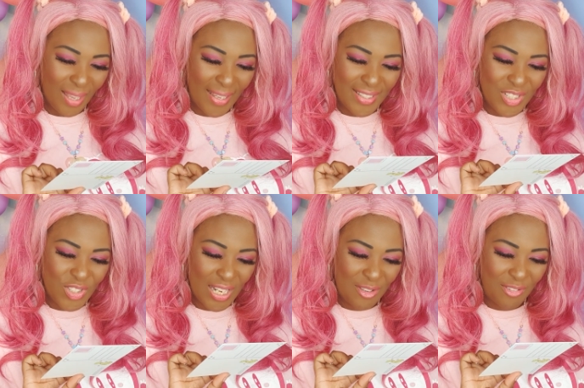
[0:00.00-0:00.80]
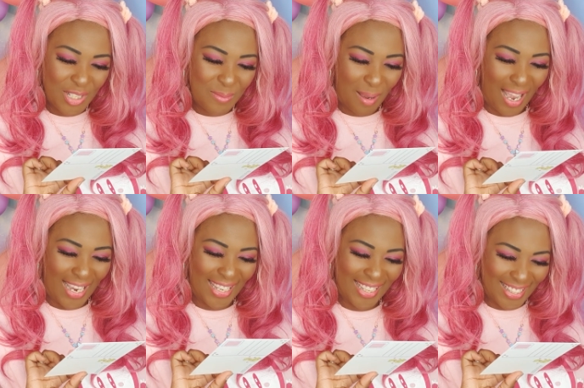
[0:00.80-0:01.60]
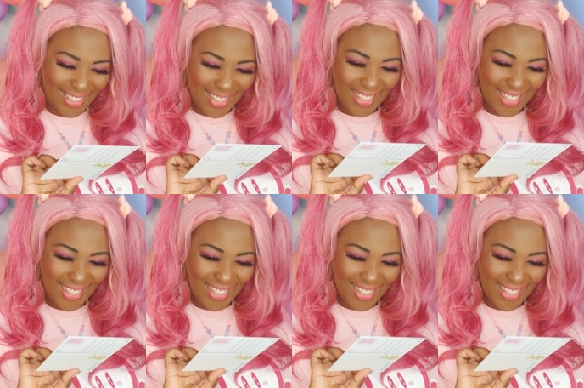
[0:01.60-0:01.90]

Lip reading: And Jellyfish Mike